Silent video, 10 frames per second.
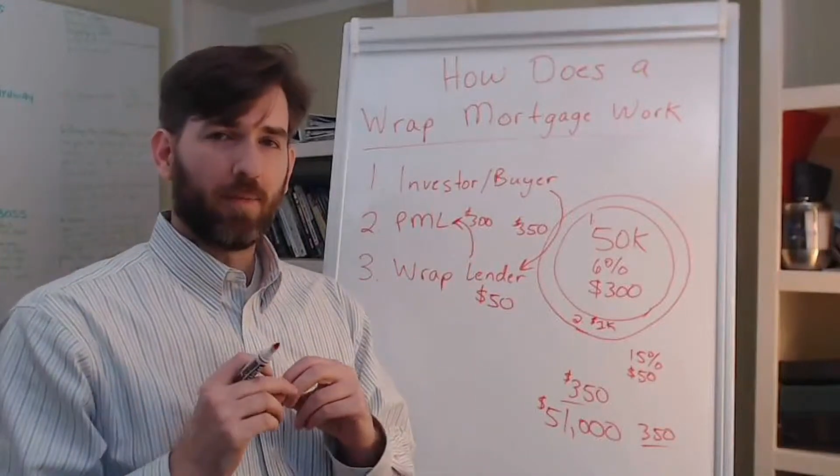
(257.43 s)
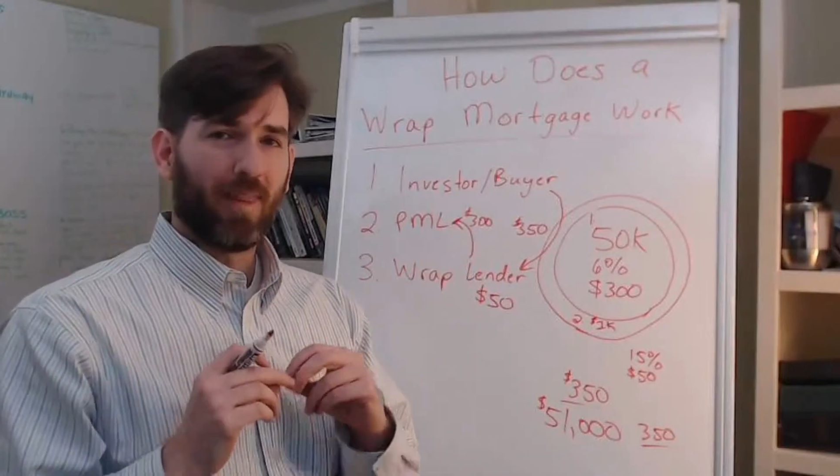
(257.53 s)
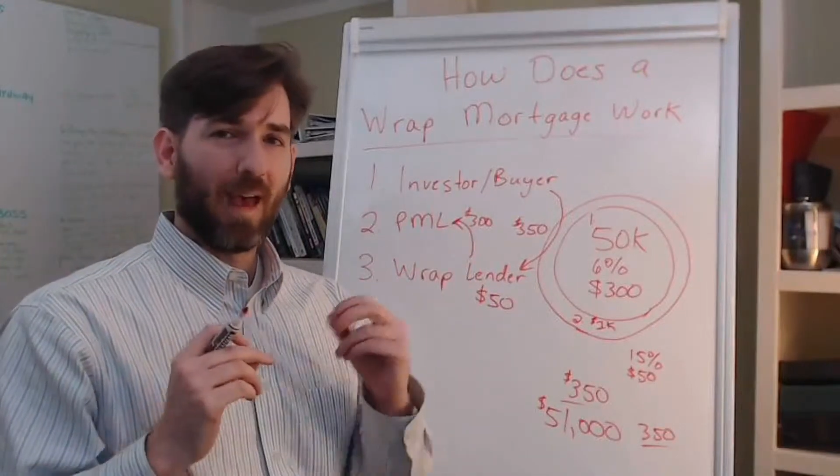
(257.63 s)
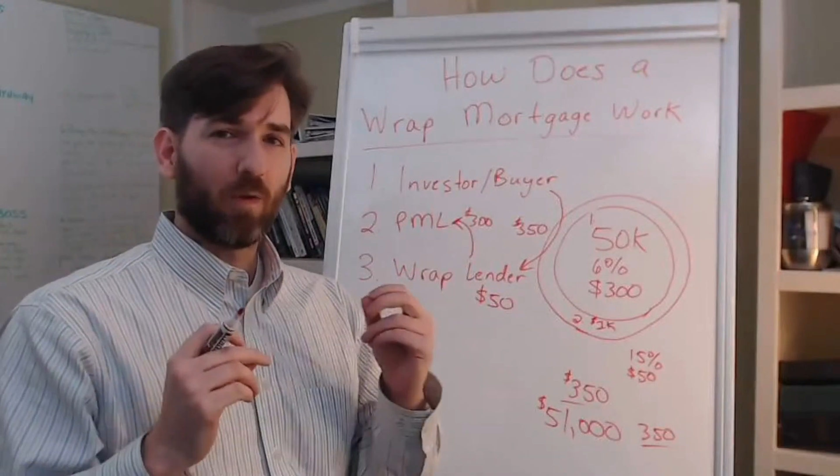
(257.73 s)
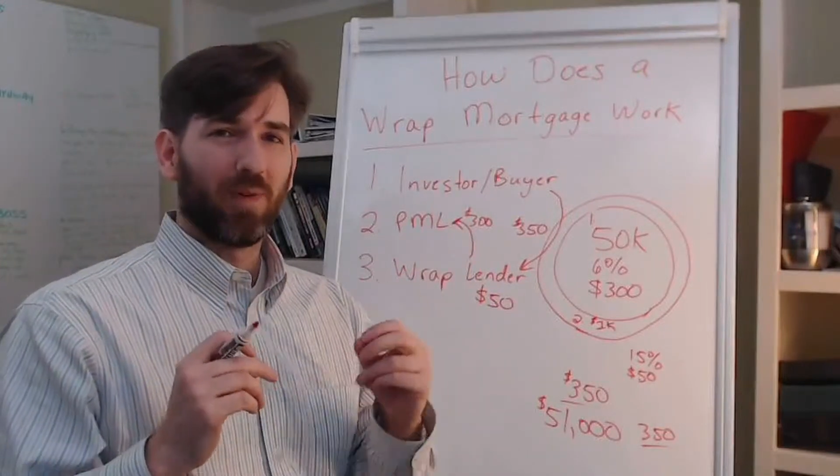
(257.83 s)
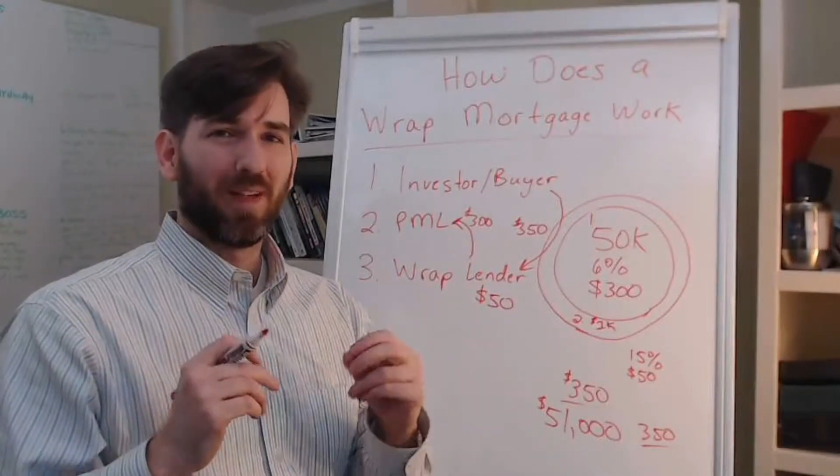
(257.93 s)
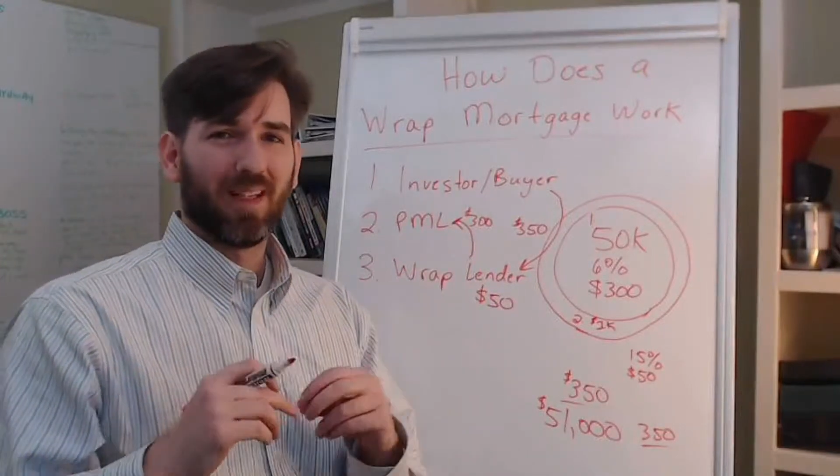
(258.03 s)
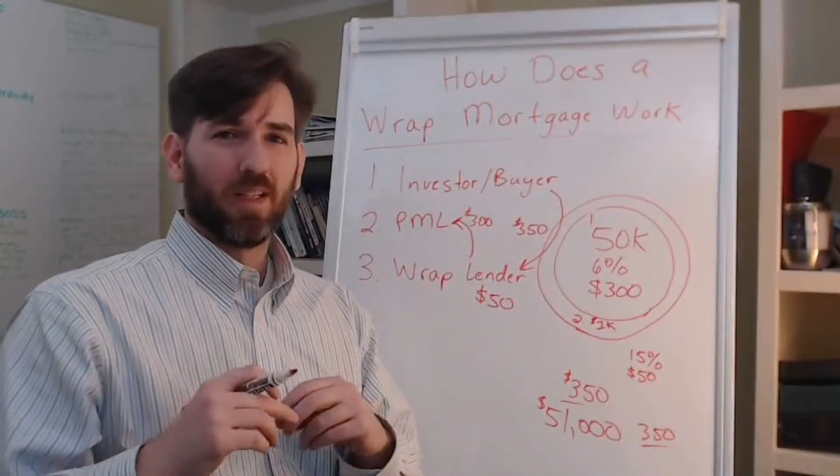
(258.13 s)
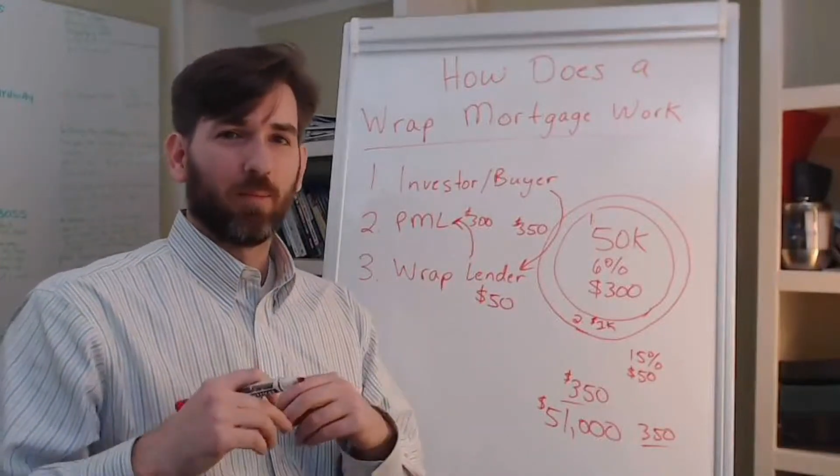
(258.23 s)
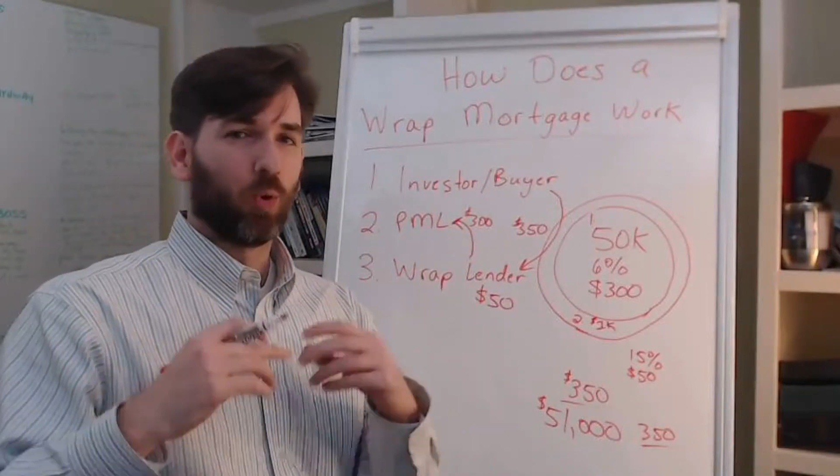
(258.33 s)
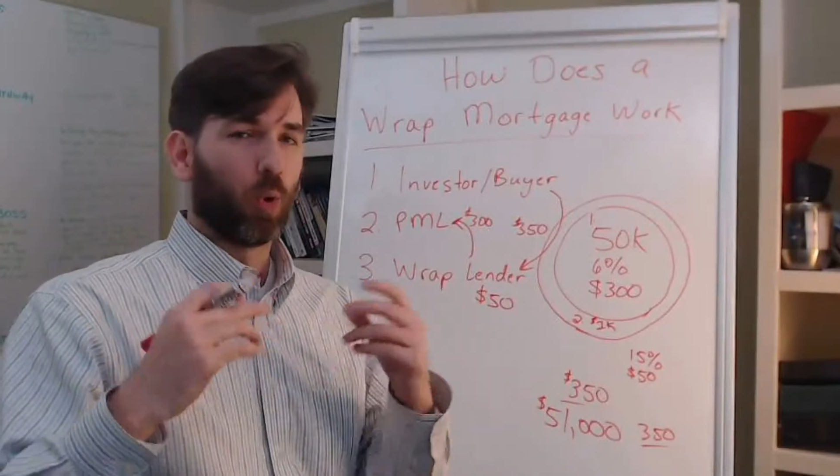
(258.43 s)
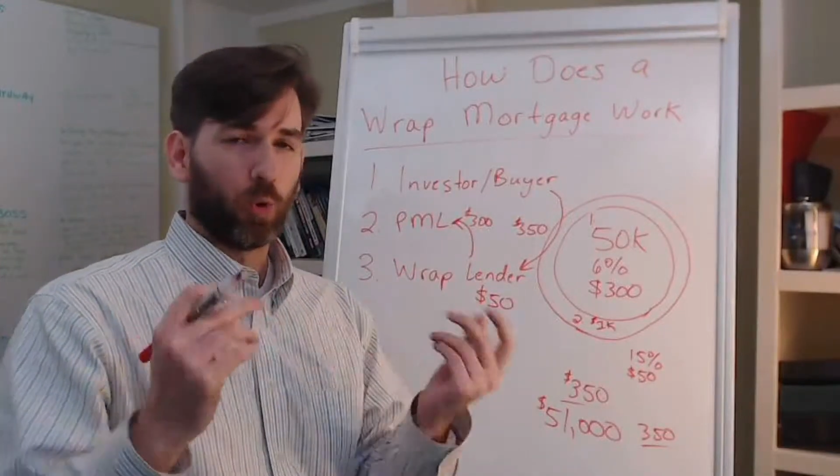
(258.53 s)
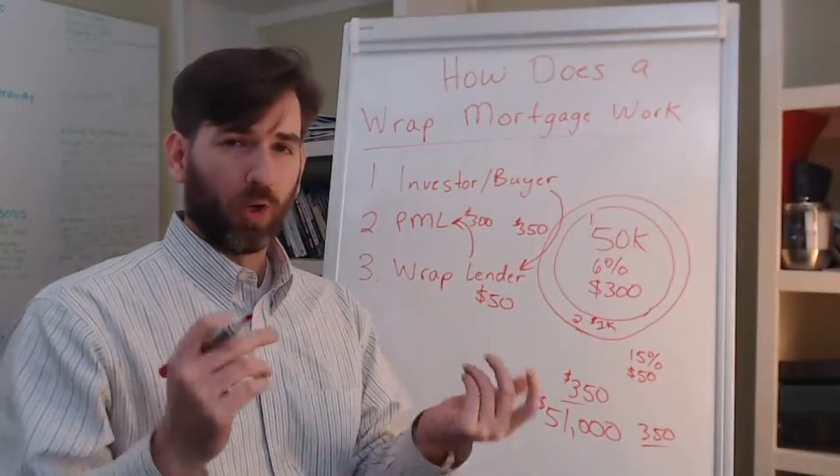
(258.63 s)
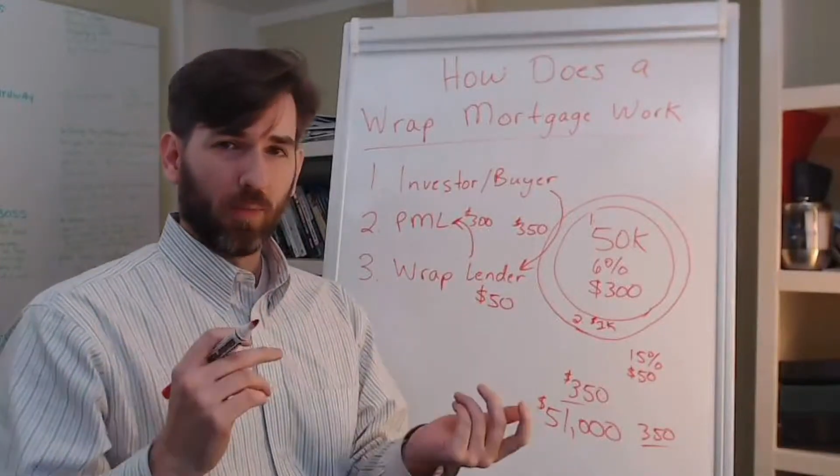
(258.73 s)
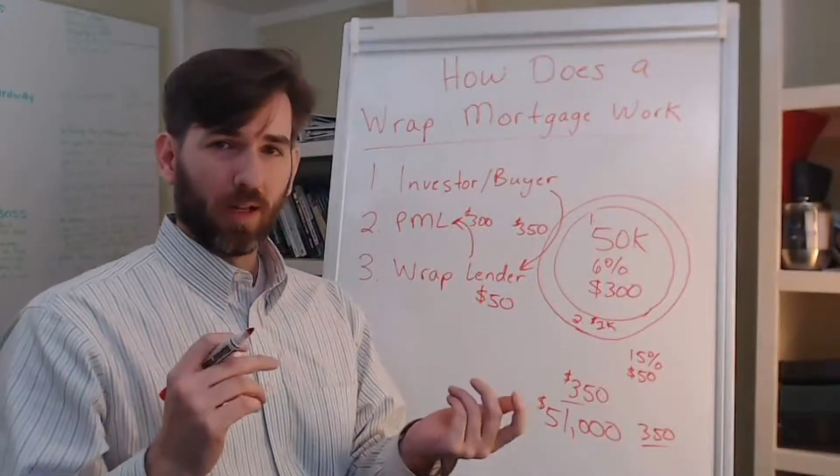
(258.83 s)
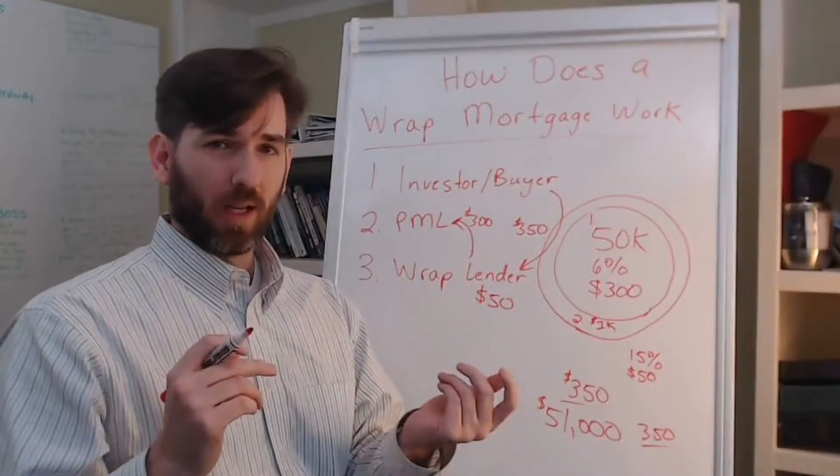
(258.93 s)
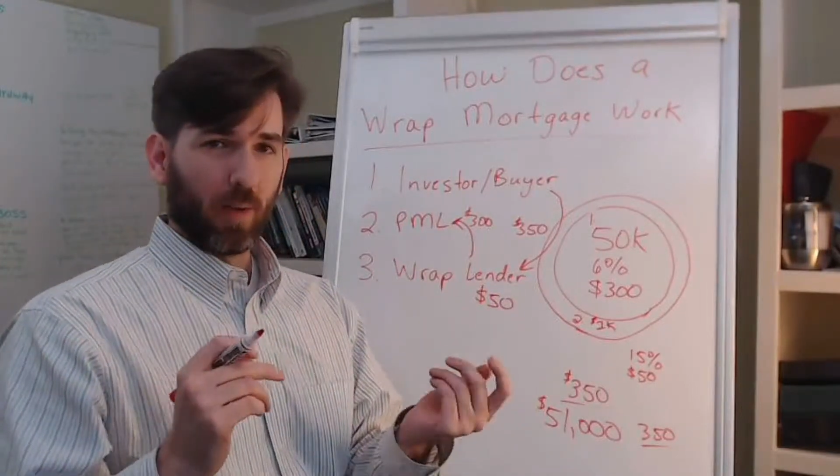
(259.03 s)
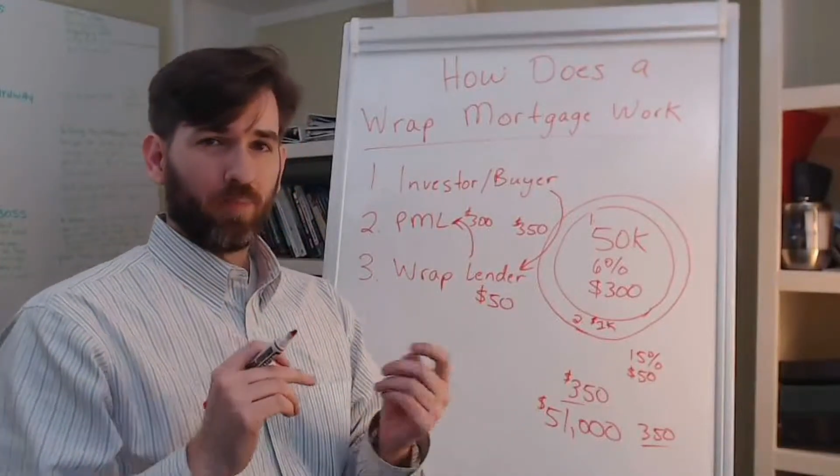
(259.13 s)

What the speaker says: That would be brokering money,